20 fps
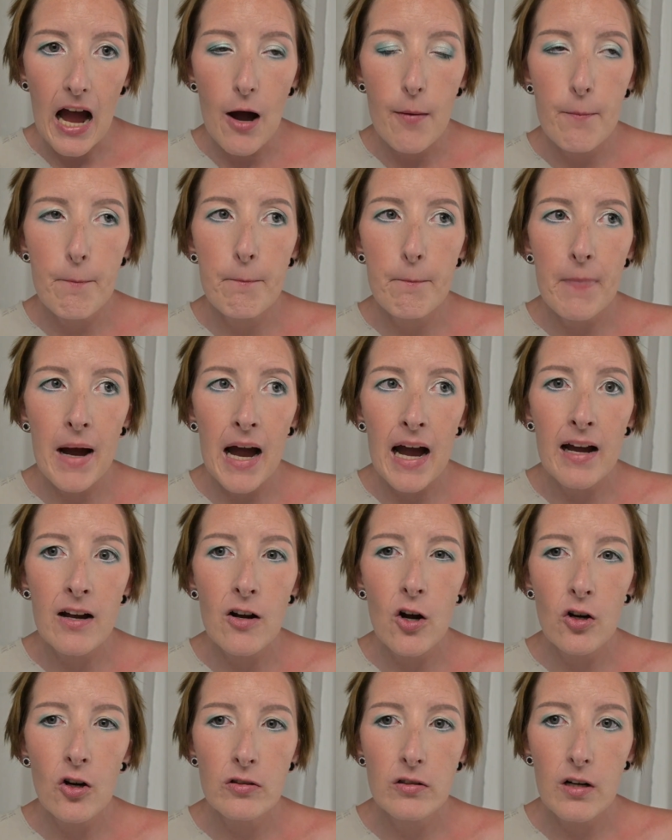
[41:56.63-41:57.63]
my
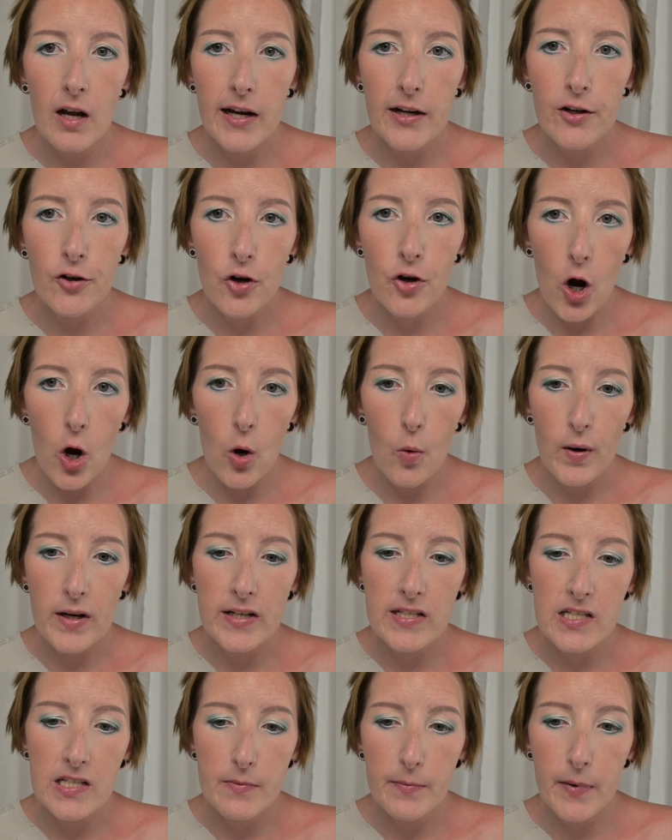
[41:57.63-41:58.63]
All Nighter
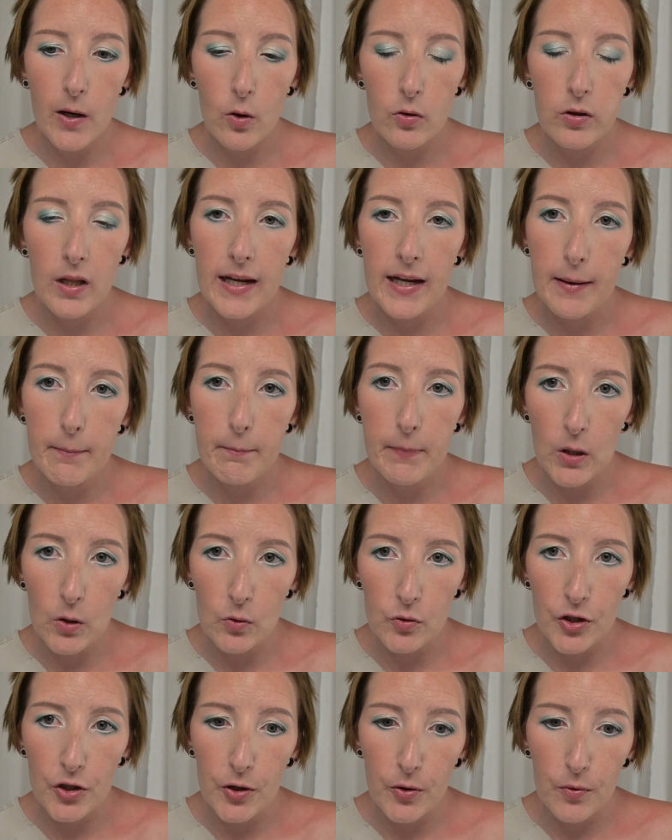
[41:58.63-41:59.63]
always smelled like
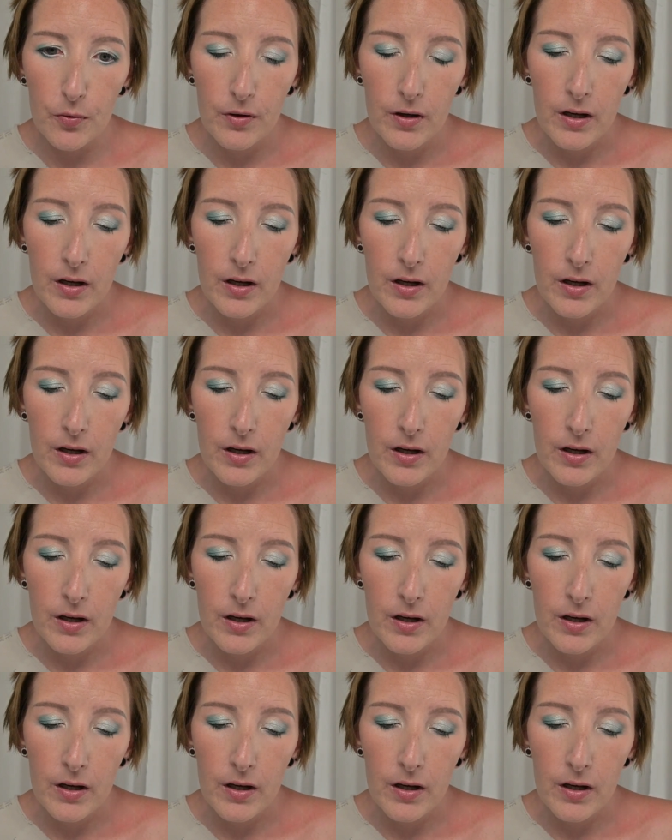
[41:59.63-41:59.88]
mildew.